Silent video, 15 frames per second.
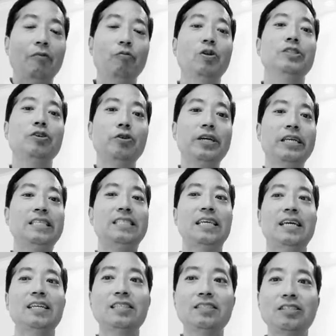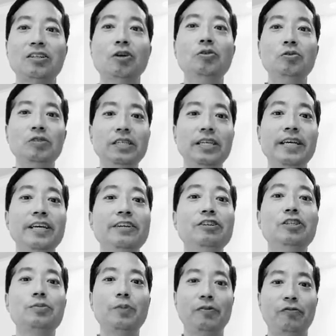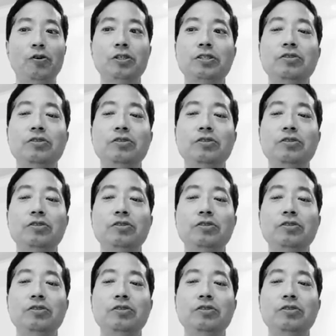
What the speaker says: was already set in stone years before